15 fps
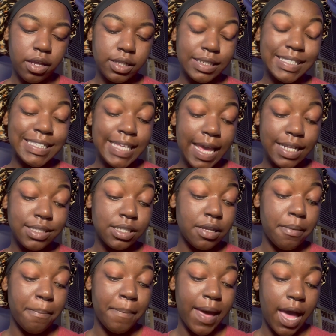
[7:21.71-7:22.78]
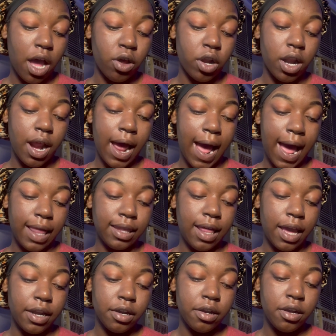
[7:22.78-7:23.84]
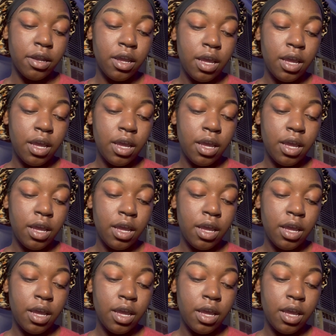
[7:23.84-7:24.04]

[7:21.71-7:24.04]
satin powder highlighter.